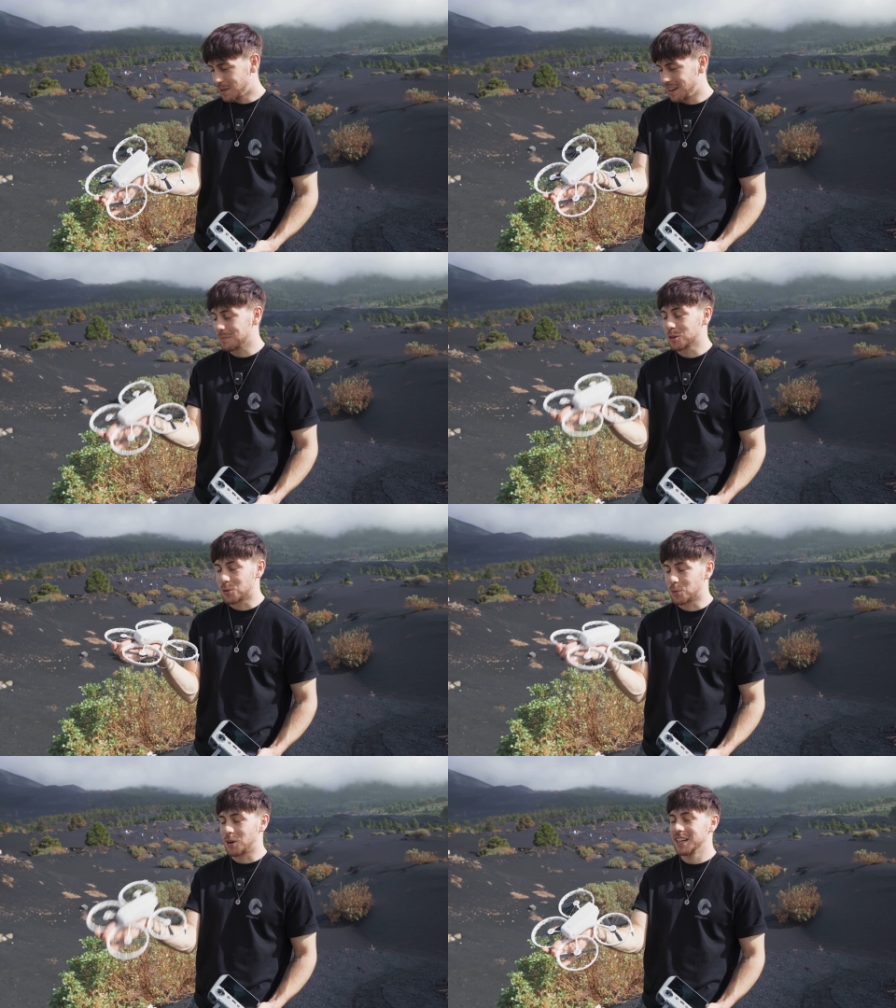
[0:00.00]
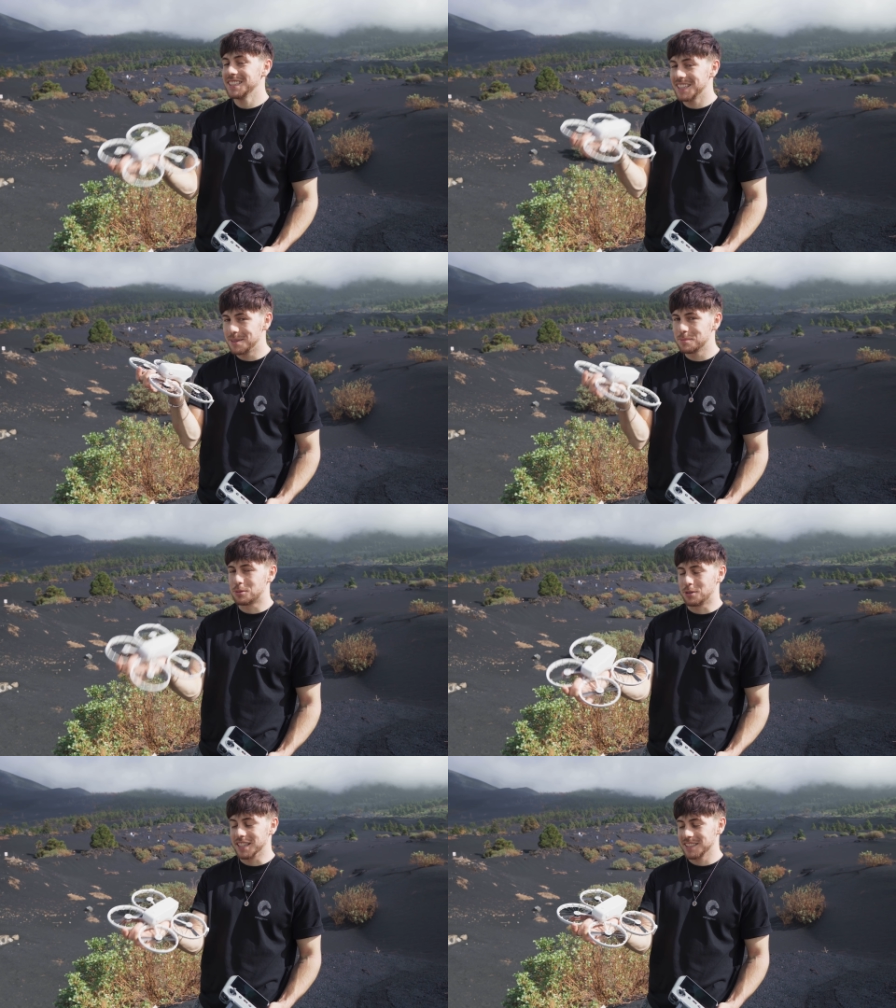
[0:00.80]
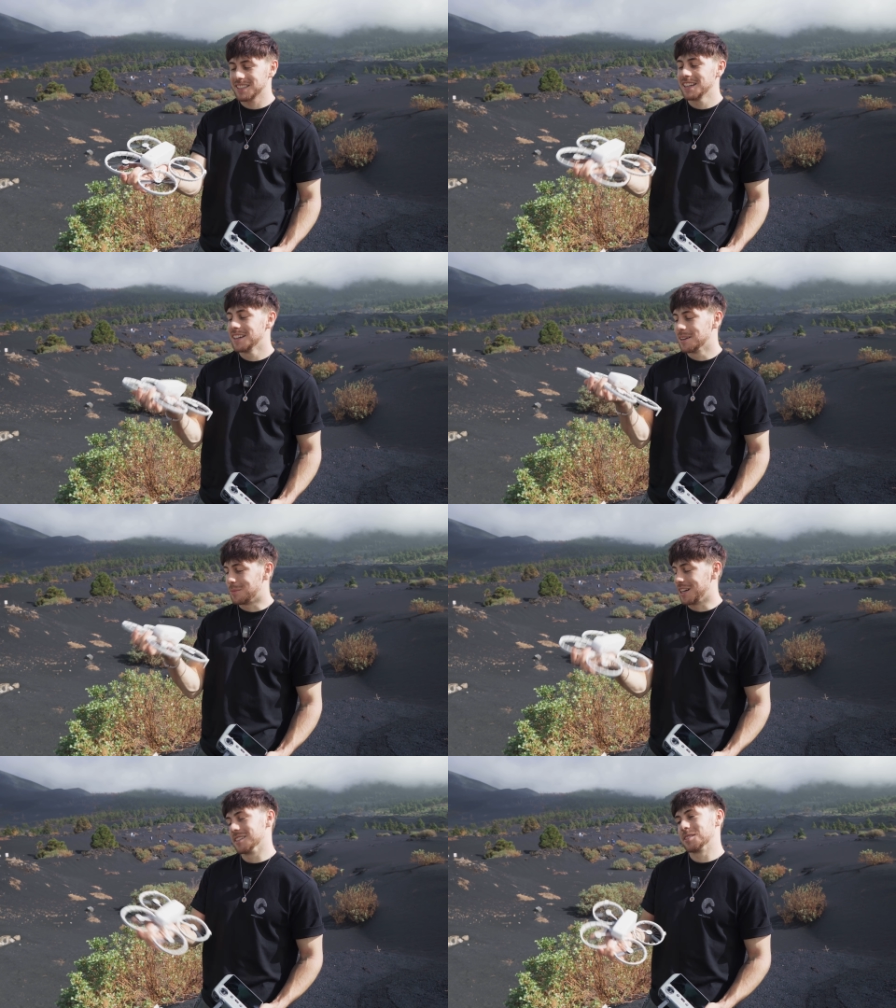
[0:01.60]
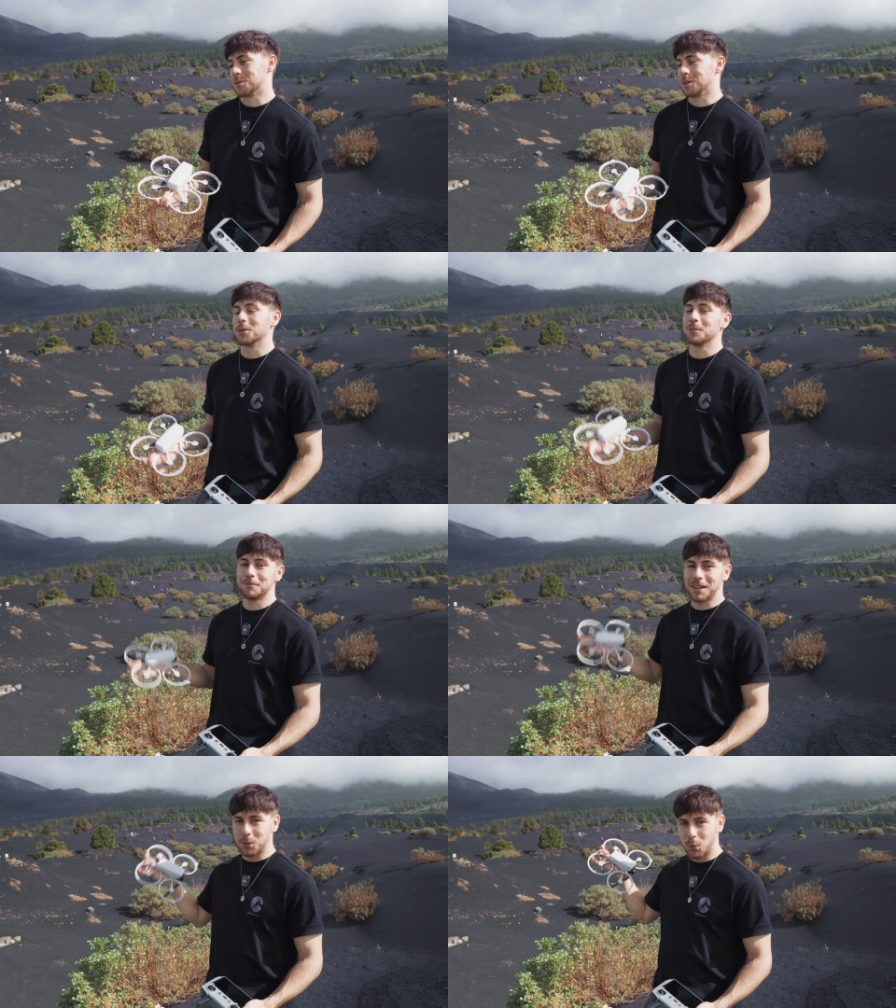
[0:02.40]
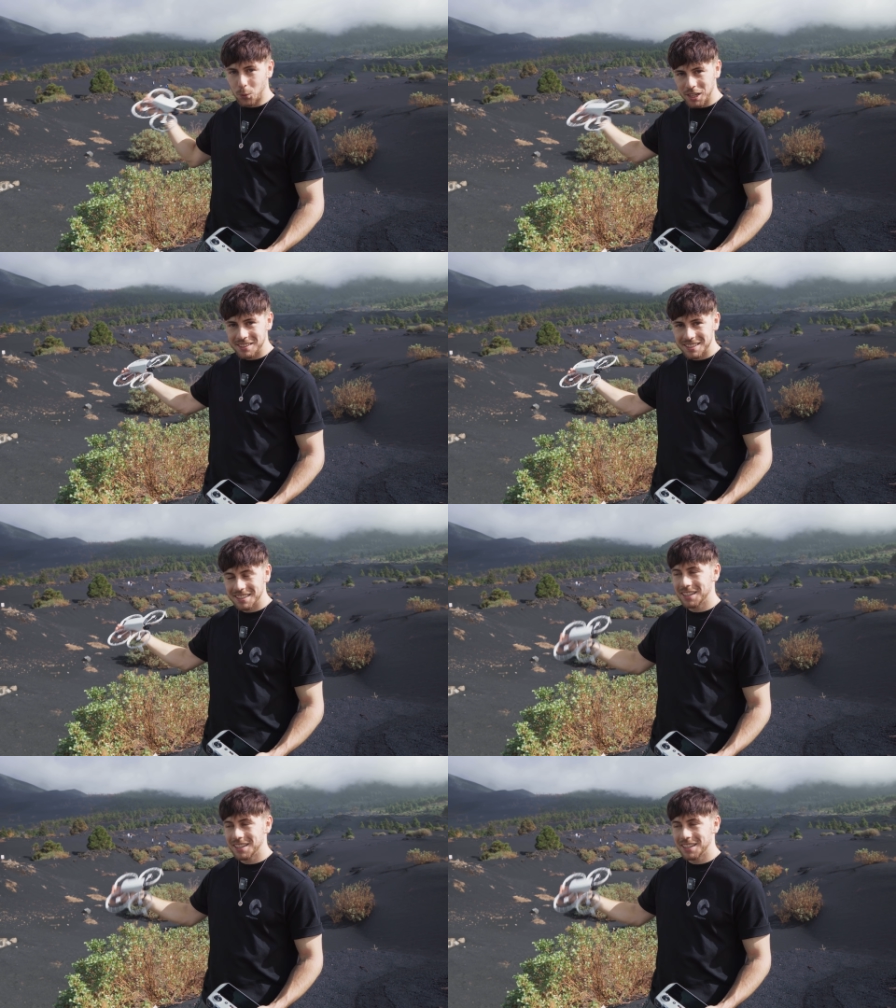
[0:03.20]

But I'm quite impressed by this drone. We've got wind.